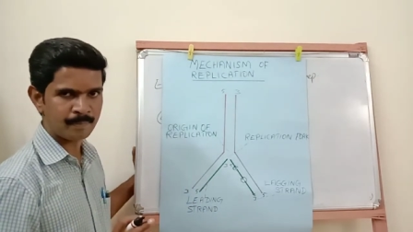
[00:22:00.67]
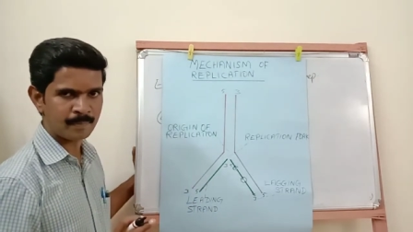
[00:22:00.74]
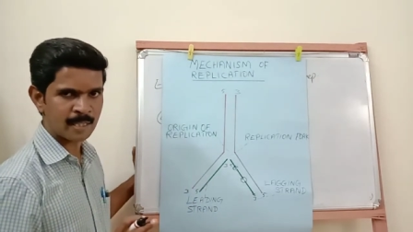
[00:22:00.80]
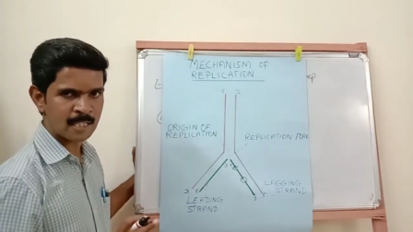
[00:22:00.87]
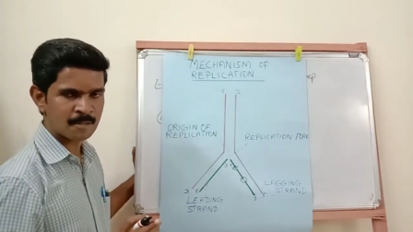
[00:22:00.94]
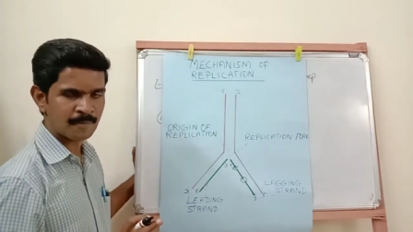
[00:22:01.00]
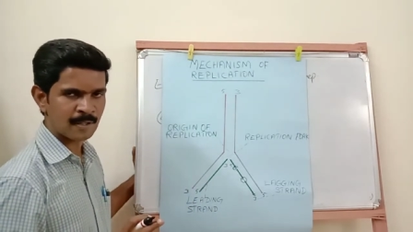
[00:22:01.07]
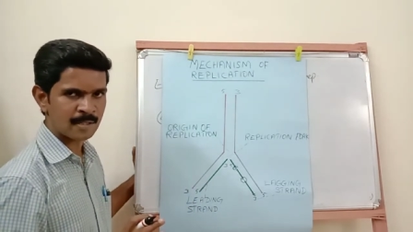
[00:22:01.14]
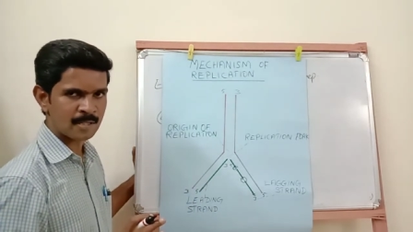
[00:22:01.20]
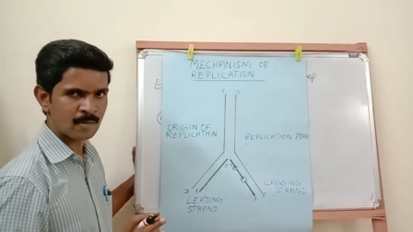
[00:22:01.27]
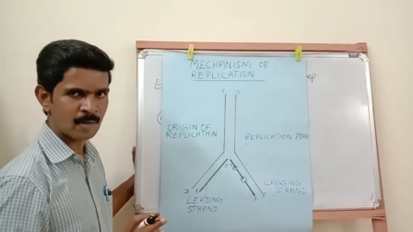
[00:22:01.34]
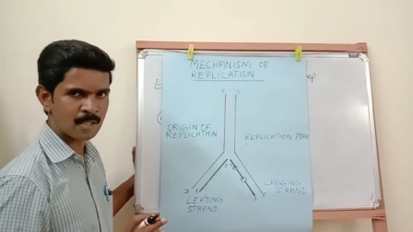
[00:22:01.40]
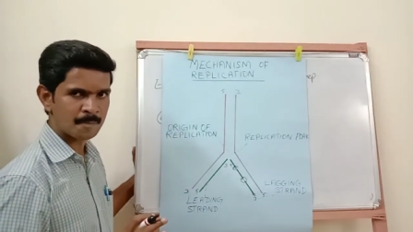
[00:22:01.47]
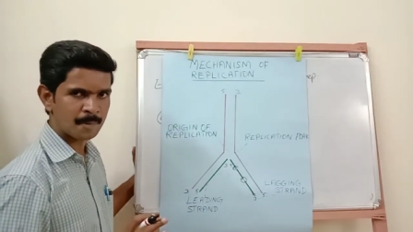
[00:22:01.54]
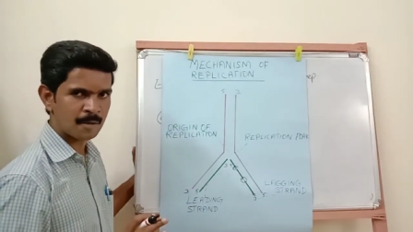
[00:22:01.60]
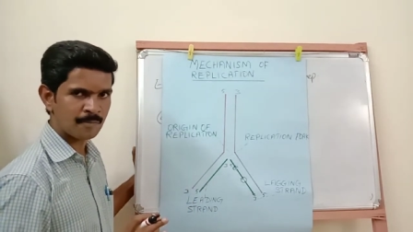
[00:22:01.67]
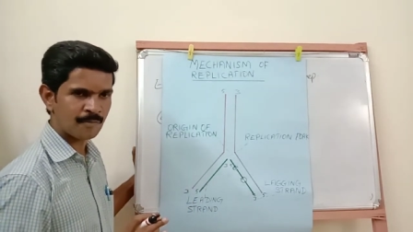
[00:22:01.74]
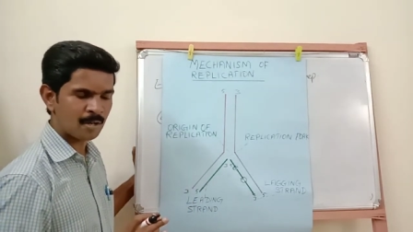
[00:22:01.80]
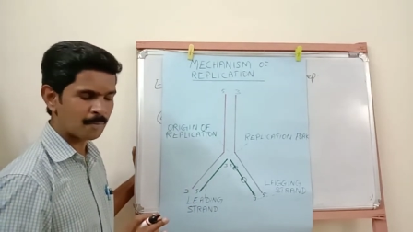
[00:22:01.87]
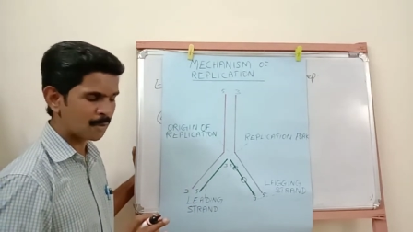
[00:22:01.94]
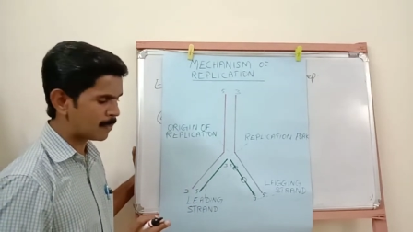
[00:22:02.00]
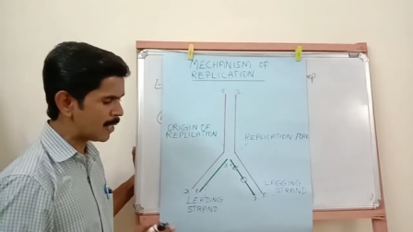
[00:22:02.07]
This function was
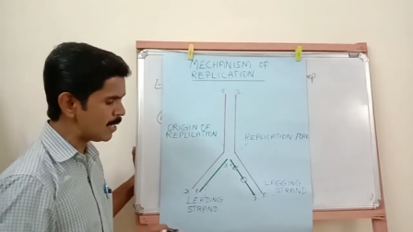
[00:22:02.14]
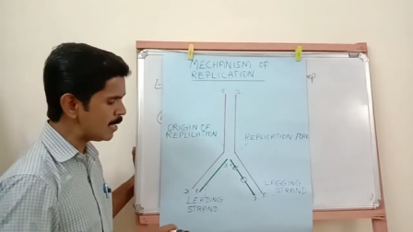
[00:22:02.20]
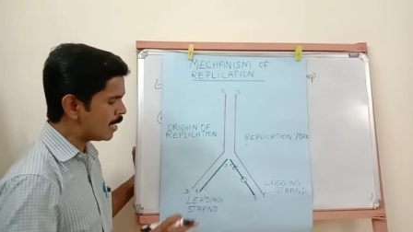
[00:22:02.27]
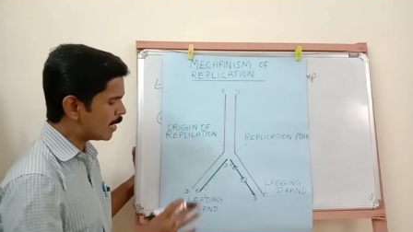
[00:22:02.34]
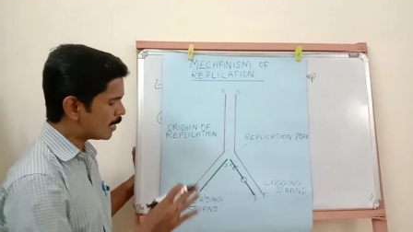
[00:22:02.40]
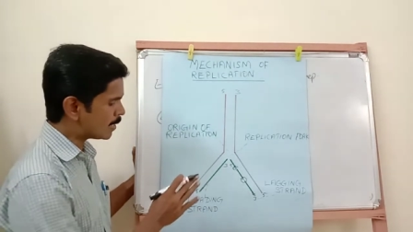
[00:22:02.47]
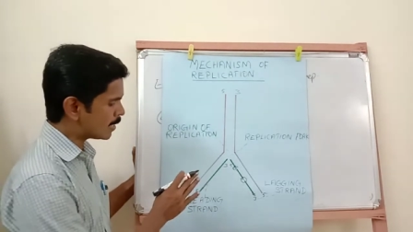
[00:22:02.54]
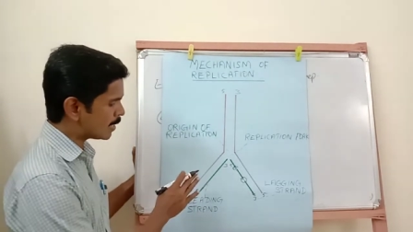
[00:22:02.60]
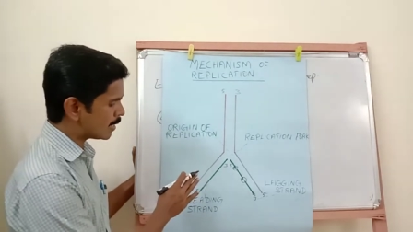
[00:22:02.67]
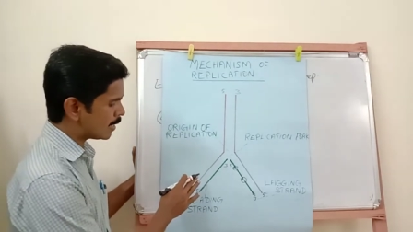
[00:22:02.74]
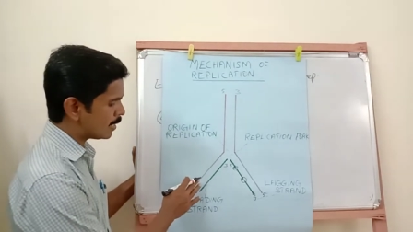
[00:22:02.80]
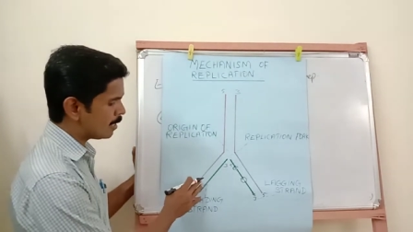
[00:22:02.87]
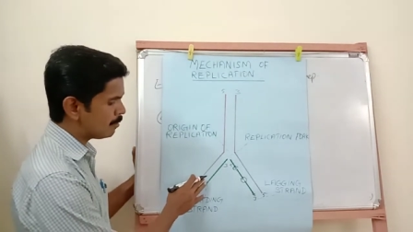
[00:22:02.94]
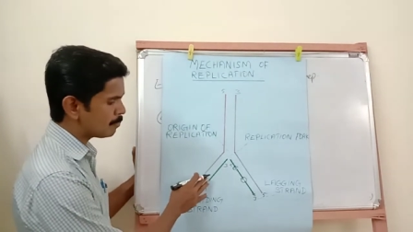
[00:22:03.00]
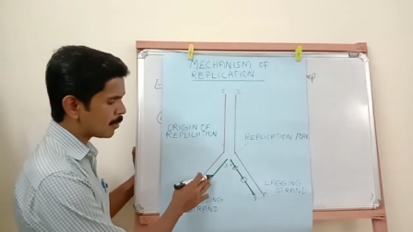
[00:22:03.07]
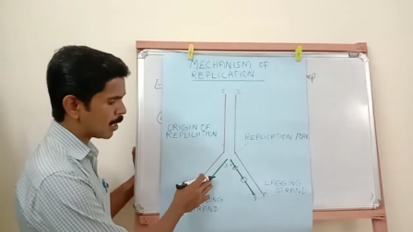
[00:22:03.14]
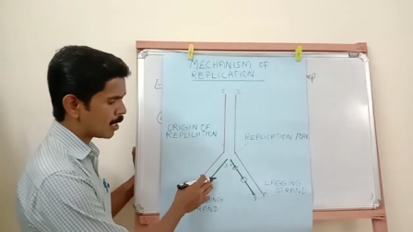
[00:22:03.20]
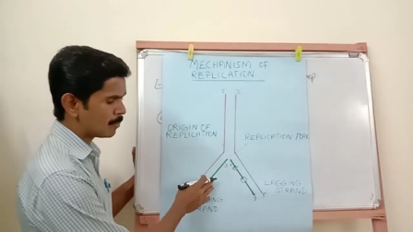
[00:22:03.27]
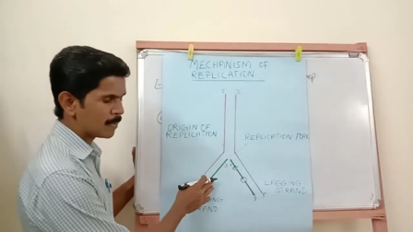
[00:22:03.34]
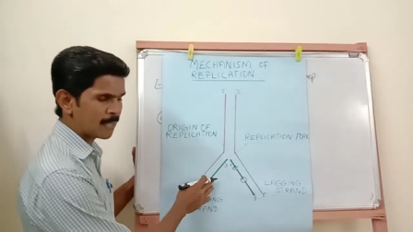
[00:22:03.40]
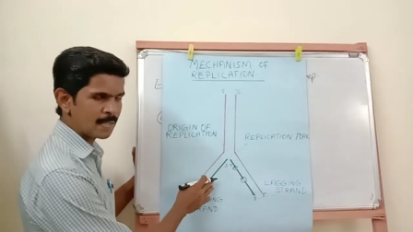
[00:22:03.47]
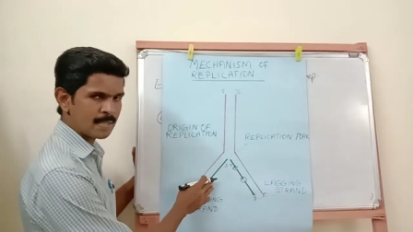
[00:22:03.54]
performed by DNA
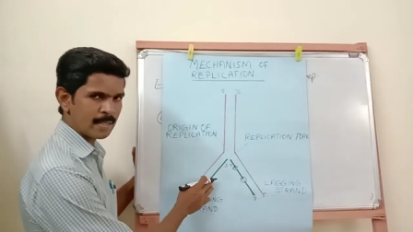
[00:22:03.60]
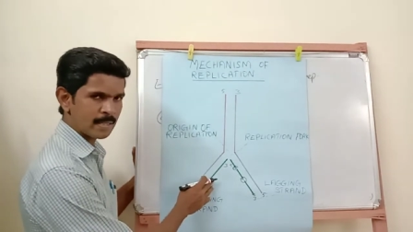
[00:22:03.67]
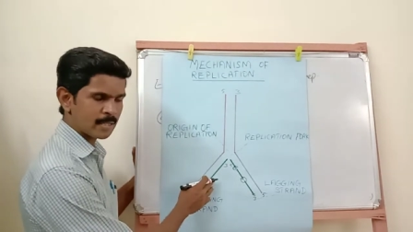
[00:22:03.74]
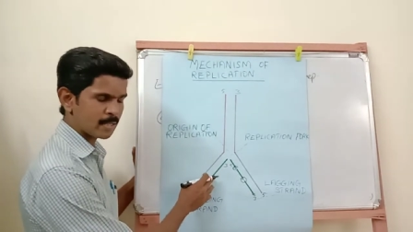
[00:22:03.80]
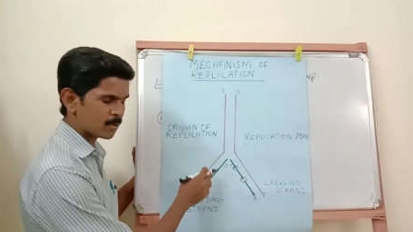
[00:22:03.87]
polymerase enzyme.